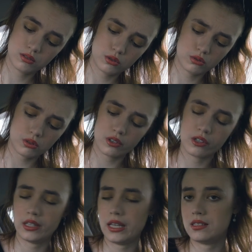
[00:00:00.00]
to
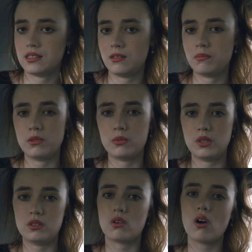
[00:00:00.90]
organize a simple
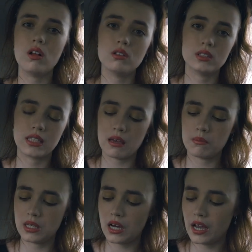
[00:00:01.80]
video call. It
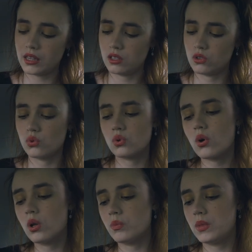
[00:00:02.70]
can be either through
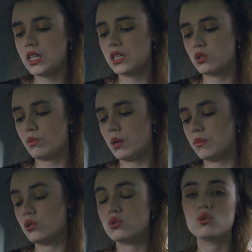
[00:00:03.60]
Google Meets or
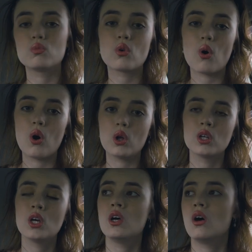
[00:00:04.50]
maybe Zoom
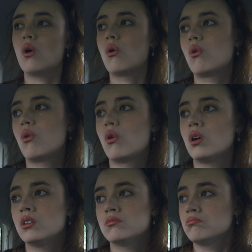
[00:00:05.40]
call, or
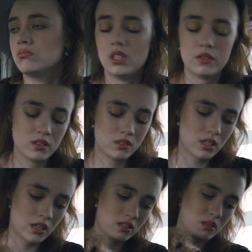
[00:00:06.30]
even
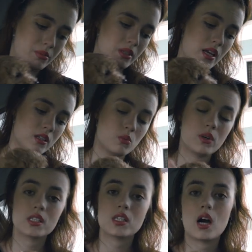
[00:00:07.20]
as simple as
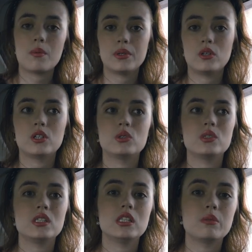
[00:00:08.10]
WhatsApp, in order
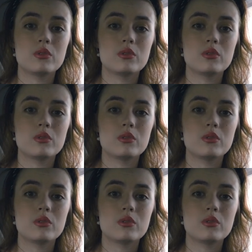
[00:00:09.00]
to see the